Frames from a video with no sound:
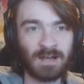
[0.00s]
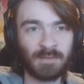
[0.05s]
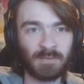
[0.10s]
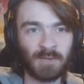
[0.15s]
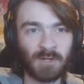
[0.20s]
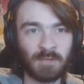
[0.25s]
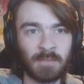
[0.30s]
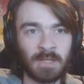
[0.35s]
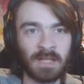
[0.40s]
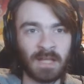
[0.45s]
I'm
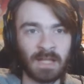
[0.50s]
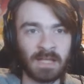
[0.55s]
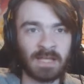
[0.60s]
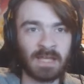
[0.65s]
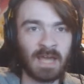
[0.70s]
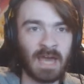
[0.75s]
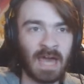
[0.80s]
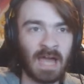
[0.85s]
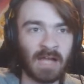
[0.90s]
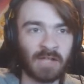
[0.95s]
gonna be like,
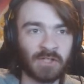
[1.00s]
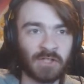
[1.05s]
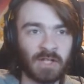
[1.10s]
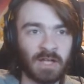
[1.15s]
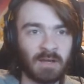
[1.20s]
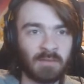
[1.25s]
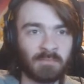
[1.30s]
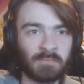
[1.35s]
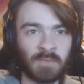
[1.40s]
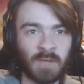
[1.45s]
yeah, actually,
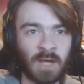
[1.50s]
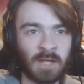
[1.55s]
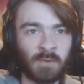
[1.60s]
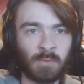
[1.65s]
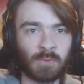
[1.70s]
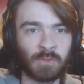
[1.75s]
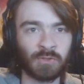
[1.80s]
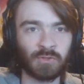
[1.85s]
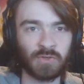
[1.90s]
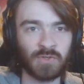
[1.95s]
I'm, I don't
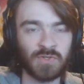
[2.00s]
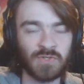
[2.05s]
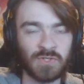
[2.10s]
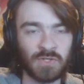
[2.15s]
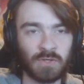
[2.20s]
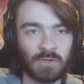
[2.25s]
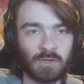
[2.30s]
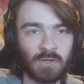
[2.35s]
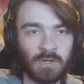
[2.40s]
want to cross you.